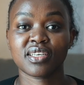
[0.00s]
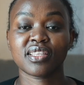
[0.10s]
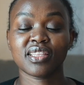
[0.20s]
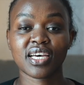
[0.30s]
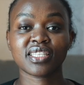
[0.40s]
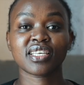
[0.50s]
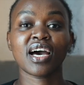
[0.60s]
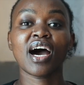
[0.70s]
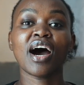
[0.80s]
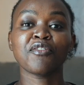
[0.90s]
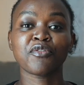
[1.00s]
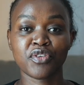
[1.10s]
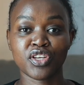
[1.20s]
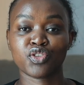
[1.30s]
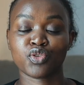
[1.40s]
That's a
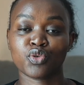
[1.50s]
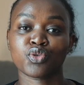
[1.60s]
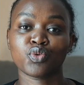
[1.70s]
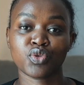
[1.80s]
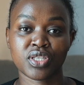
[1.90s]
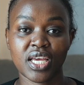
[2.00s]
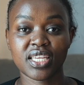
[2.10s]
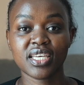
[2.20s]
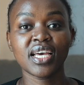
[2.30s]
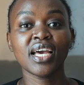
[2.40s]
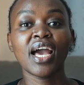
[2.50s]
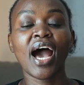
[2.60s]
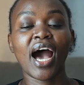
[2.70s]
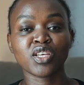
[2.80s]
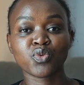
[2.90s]
free source to study,
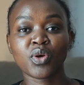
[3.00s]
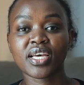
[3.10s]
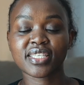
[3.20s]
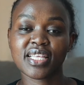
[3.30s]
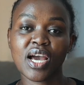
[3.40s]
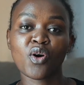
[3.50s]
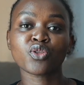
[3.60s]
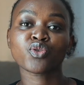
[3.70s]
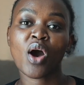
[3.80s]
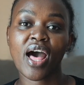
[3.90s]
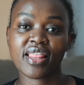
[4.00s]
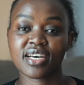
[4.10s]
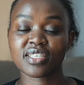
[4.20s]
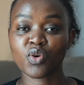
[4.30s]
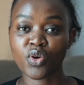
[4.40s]
as well as there are also
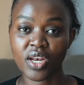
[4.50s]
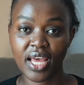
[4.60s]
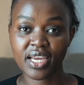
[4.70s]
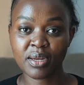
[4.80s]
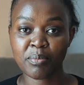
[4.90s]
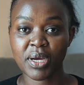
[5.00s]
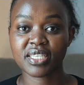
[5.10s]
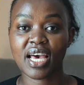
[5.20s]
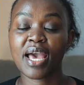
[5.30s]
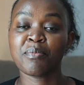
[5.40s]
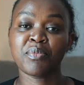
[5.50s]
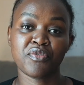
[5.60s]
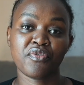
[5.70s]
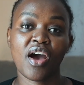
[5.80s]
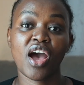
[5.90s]
others online, but I
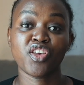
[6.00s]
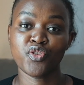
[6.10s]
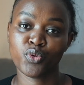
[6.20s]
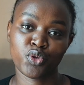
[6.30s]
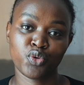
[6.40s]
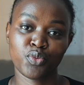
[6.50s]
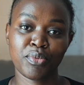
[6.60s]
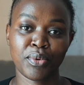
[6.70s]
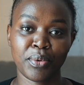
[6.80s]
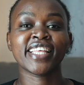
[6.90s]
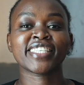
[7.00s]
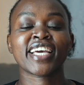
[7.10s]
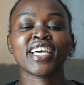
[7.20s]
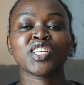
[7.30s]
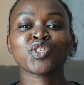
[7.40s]
prefer YouTube. The
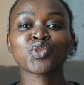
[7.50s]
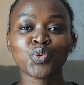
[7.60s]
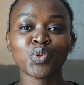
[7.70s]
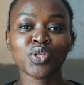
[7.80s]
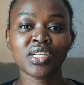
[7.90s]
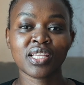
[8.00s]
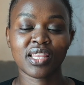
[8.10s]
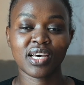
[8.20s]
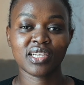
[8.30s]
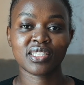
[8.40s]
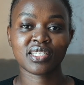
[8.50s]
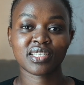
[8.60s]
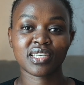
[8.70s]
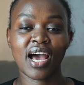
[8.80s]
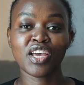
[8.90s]
second tool
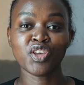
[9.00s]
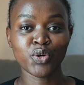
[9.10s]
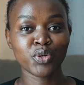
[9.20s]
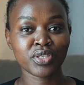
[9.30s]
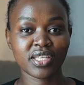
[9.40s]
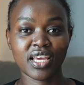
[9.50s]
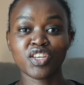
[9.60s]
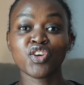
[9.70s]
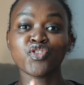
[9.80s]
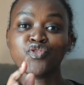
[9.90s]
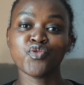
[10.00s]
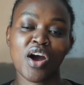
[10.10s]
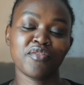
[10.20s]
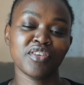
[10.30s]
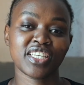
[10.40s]
that I use, and you
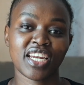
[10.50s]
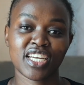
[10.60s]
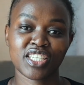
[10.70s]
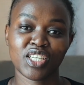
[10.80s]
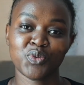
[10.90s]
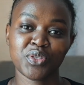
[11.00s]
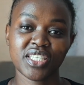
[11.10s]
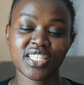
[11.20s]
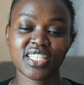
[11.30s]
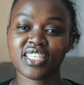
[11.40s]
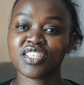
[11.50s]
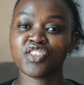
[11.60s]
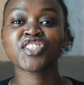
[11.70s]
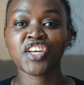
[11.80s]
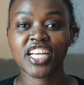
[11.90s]
have interacted with it,
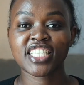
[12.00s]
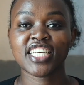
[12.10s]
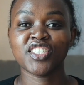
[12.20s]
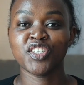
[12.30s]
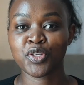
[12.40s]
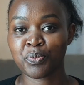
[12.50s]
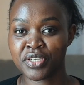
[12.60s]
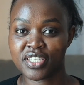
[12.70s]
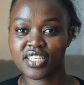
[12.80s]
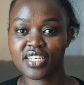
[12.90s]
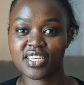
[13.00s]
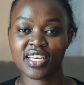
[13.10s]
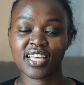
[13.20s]
is ChatGPT.